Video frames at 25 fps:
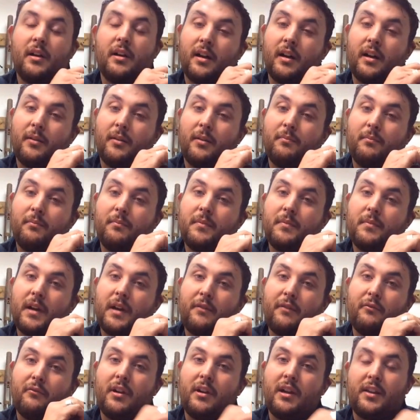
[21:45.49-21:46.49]
um,
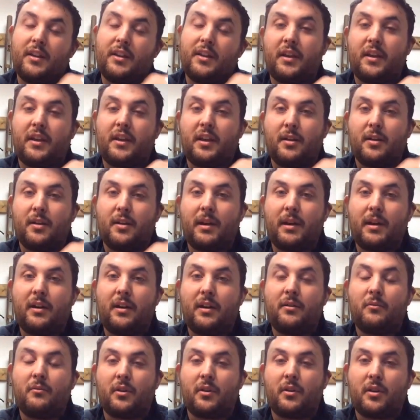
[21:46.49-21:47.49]
and really thinking
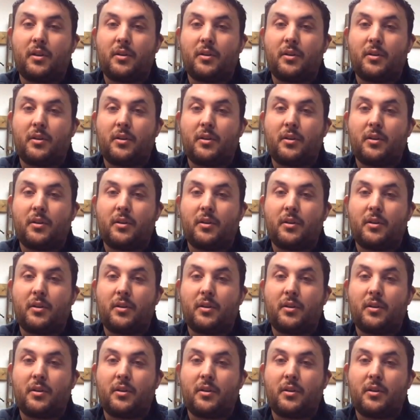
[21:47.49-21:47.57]
about what